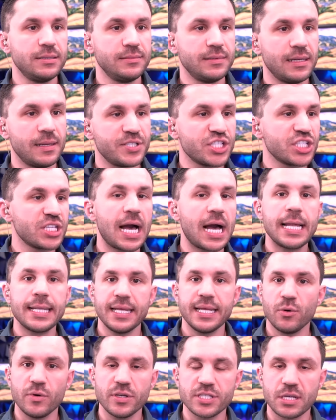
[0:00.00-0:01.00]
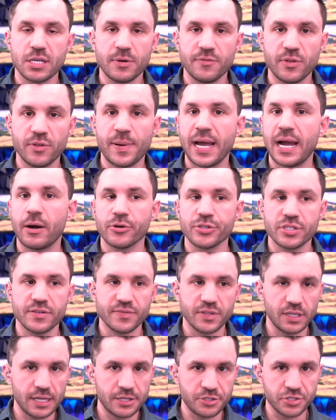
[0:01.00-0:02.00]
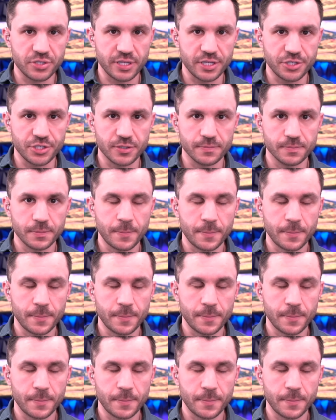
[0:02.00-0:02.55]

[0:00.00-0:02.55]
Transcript: absconding with some of the powers of the legislature.